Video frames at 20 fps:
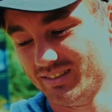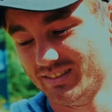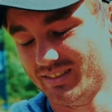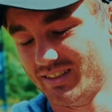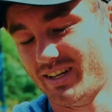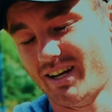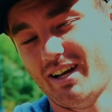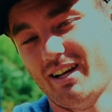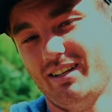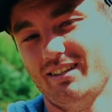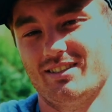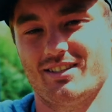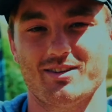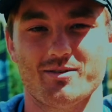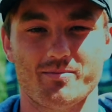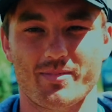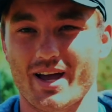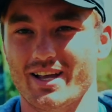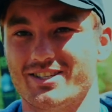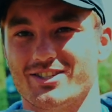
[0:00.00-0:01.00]
It's the
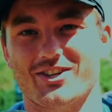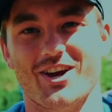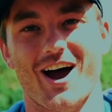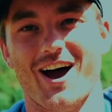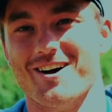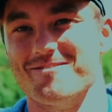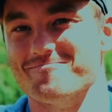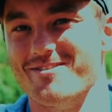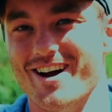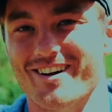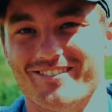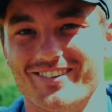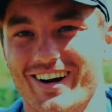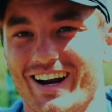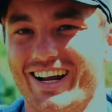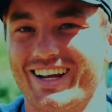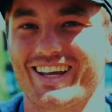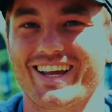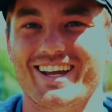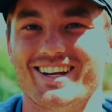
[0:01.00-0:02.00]
best job ever.
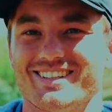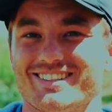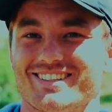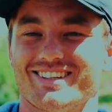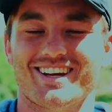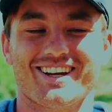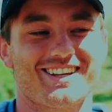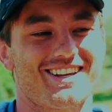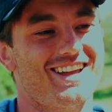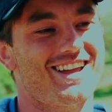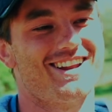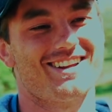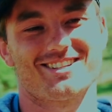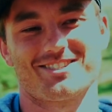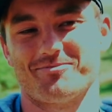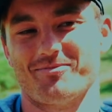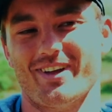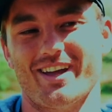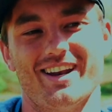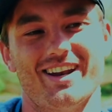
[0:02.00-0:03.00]
I can't
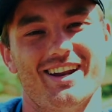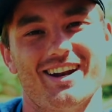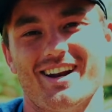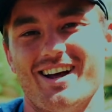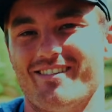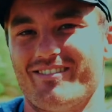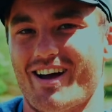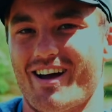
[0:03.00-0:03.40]
explain it enough.